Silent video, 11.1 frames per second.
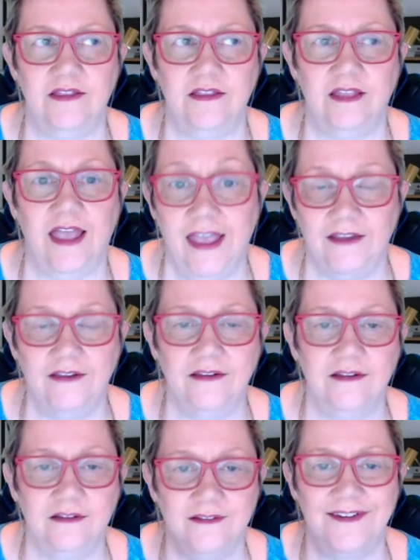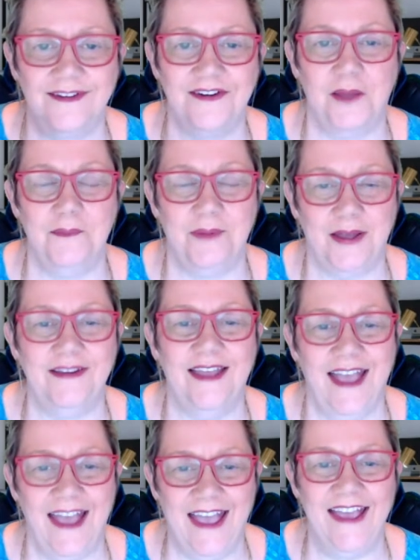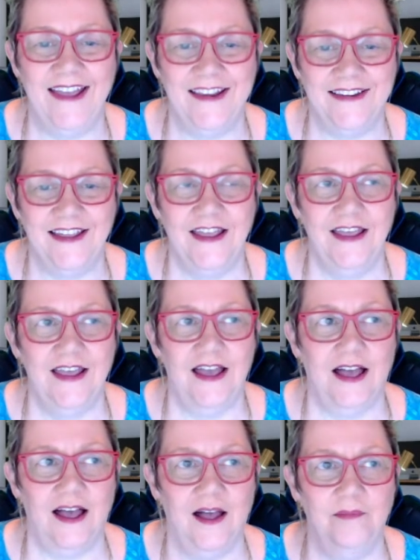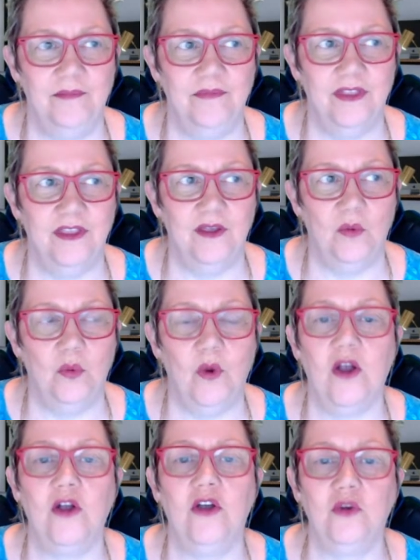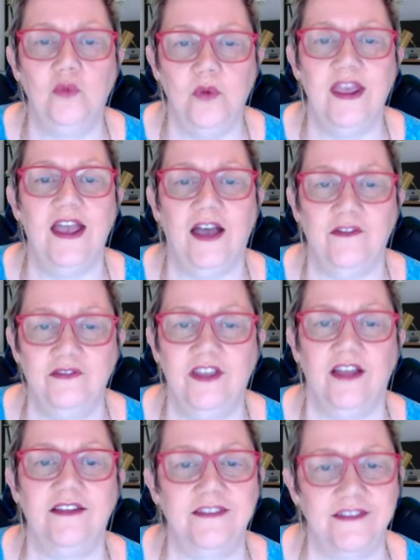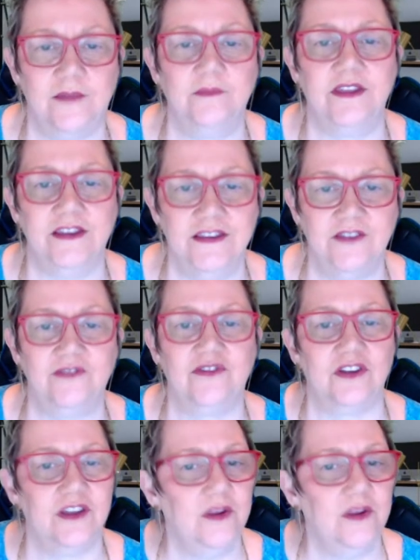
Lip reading: and sorry, not but, and where could we have done something differently